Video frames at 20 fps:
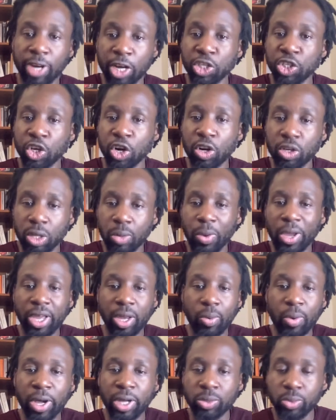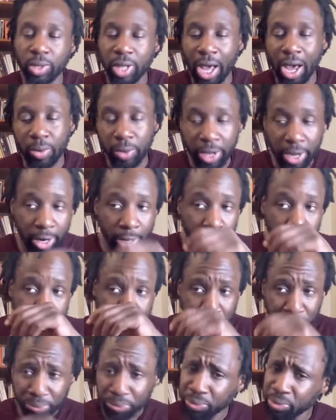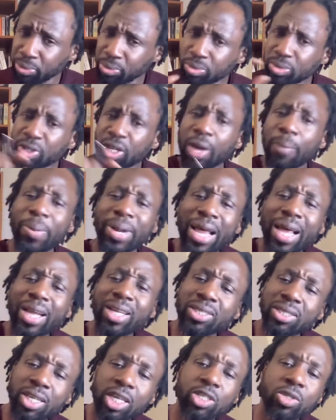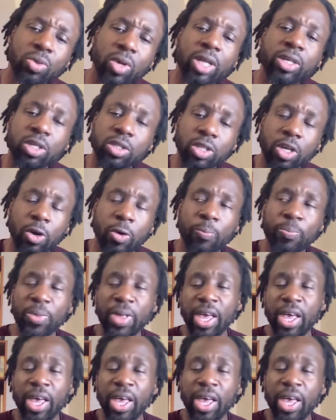a jerk the way he was with Kato here, but it had a sexual undertone.